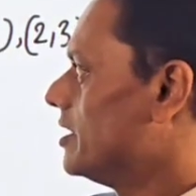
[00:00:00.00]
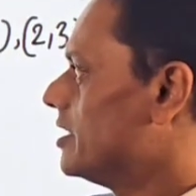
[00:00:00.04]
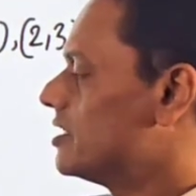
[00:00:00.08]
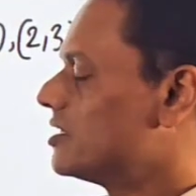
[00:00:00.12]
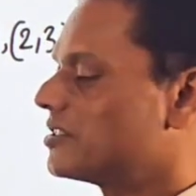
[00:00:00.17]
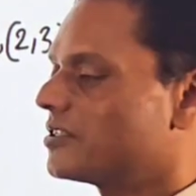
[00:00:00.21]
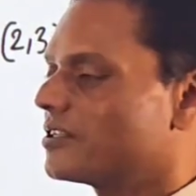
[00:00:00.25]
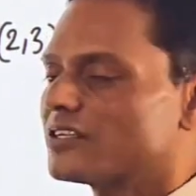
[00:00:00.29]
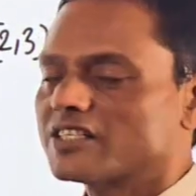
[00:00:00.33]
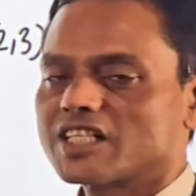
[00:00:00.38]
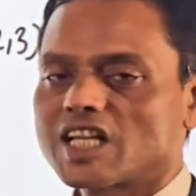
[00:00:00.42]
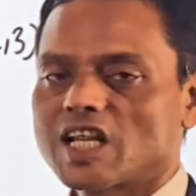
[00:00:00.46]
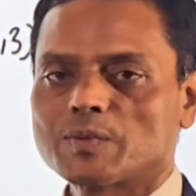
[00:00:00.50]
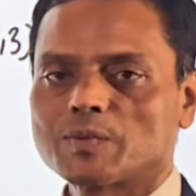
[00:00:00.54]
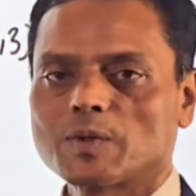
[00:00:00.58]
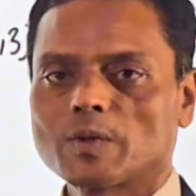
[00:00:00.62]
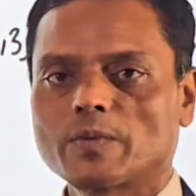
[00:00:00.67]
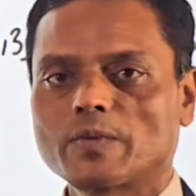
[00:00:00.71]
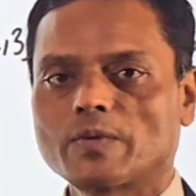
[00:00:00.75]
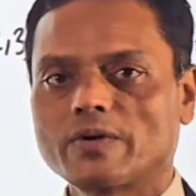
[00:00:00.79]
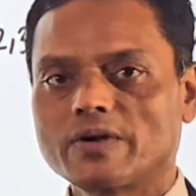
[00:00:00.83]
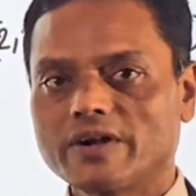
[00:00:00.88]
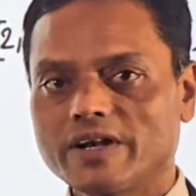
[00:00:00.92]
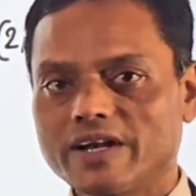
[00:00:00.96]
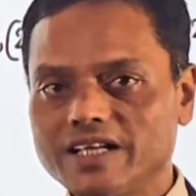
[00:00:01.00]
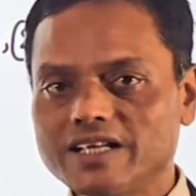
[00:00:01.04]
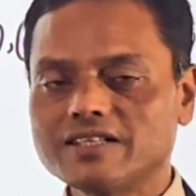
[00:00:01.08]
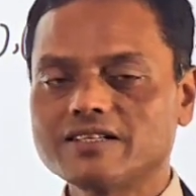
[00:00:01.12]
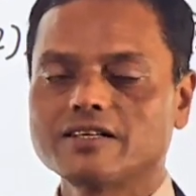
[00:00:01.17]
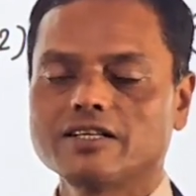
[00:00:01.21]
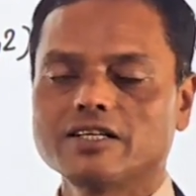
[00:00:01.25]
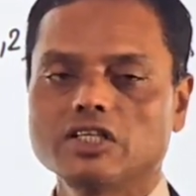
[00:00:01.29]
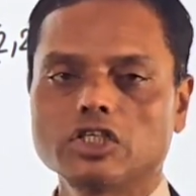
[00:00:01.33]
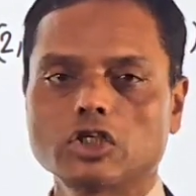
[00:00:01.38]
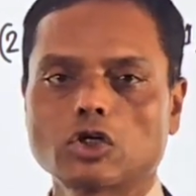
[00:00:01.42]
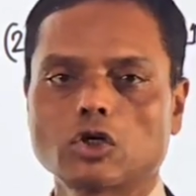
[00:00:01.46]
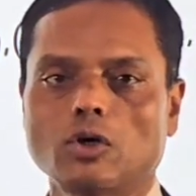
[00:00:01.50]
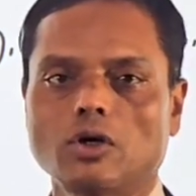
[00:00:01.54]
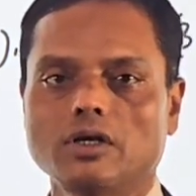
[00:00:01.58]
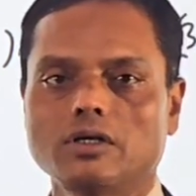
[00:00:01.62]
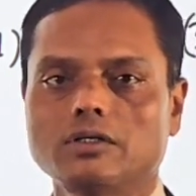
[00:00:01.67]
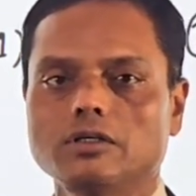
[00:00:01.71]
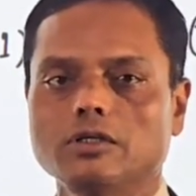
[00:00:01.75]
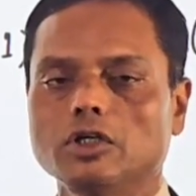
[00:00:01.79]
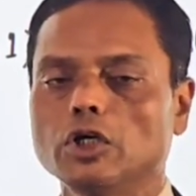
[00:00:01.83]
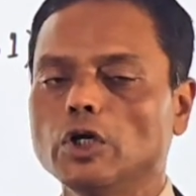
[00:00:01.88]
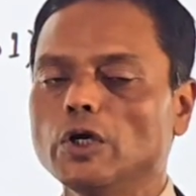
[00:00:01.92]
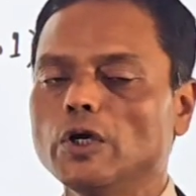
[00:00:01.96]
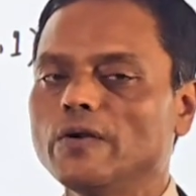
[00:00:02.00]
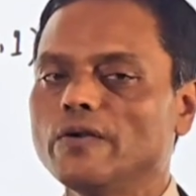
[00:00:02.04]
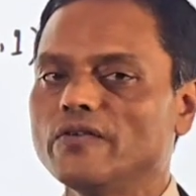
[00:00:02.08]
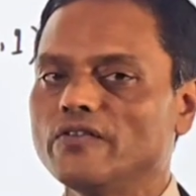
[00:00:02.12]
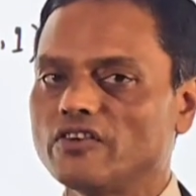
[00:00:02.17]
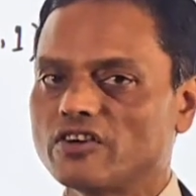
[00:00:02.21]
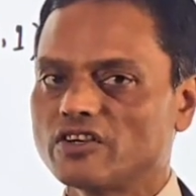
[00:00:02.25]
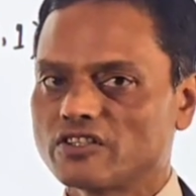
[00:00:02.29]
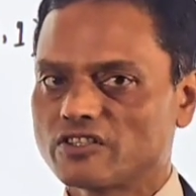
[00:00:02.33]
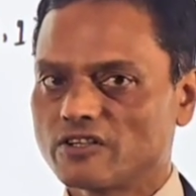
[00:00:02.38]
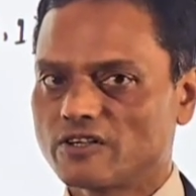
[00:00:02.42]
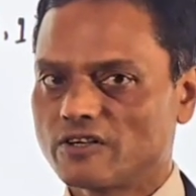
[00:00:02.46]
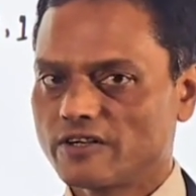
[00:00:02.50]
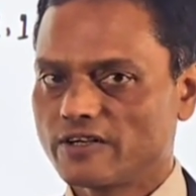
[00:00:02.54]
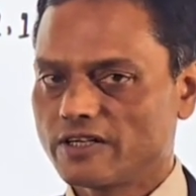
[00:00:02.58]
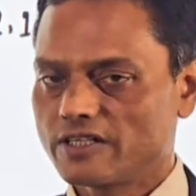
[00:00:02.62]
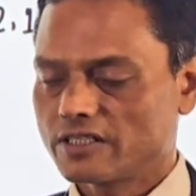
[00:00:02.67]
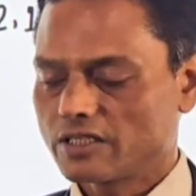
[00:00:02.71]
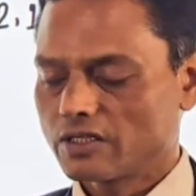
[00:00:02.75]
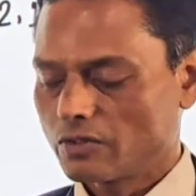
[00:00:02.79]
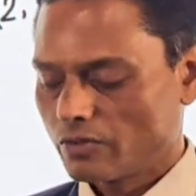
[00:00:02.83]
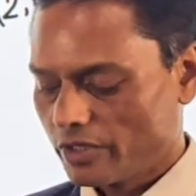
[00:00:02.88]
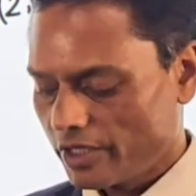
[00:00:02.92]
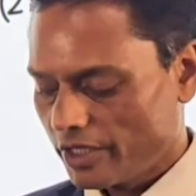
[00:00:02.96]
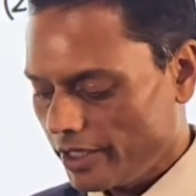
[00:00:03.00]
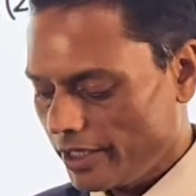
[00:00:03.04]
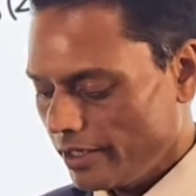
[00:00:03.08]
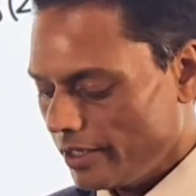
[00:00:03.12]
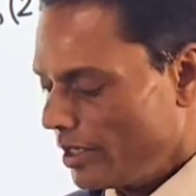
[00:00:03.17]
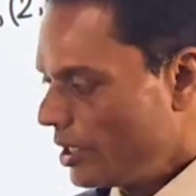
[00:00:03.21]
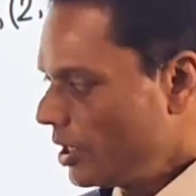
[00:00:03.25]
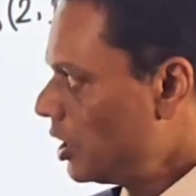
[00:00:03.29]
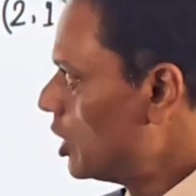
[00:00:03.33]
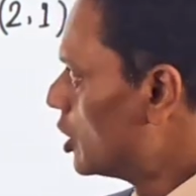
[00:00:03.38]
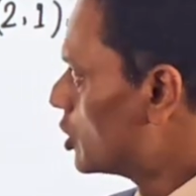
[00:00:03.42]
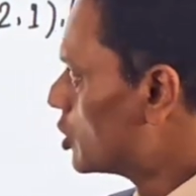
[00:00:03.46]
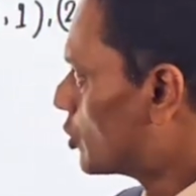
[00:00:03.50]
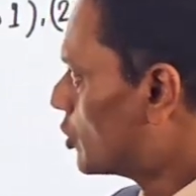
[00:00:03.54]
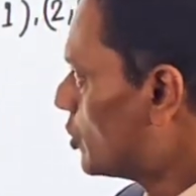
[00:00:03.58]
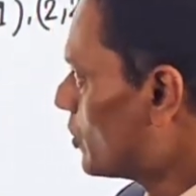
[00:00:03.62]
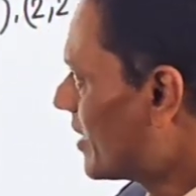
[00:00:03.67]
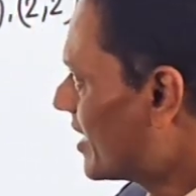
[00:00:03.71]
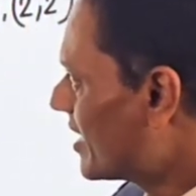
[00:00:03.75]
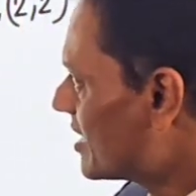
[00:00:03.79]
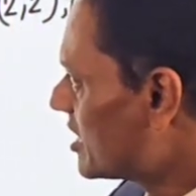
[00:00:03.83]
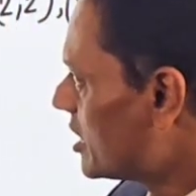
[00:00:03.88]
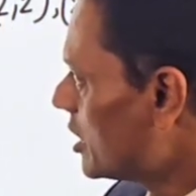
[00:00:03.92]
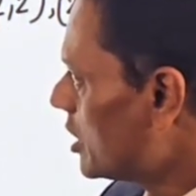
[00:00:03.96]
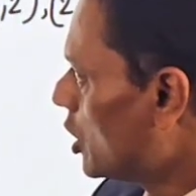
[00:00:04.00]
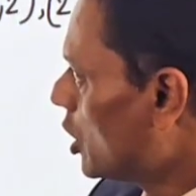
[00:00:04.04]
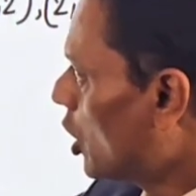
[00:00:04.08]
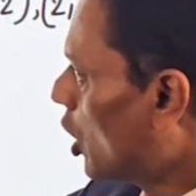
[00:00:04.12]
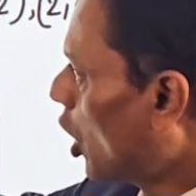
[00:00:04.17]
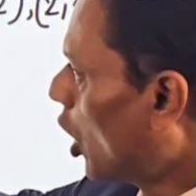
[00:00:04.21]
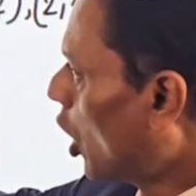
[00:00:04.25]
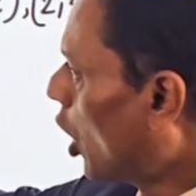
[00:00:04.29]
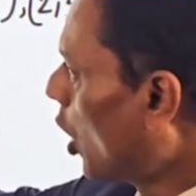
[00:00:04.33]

then such type of relation is called universal relation. Okay, so you can see